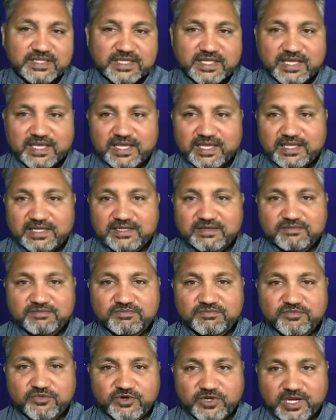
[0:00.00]
And
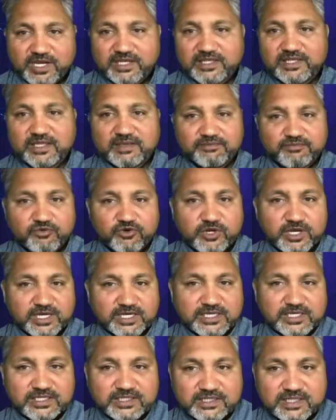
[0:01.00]
protect them,
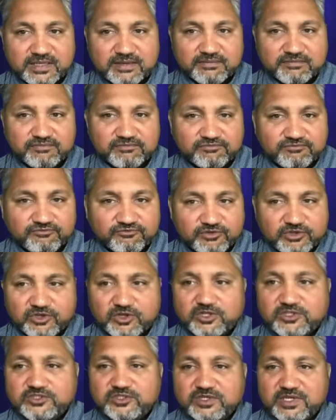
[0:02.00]
protecting them will
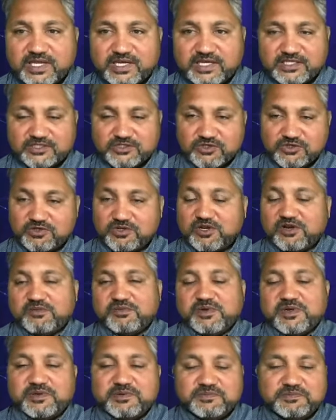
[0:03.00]
also get us good
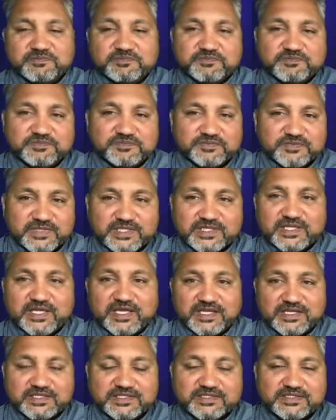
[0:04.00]
karma in the
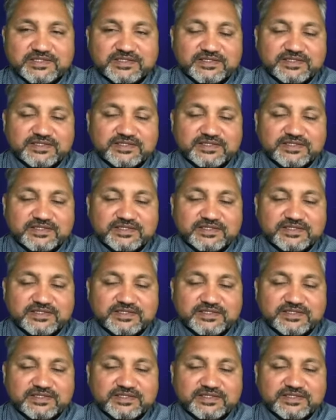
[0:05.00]
end.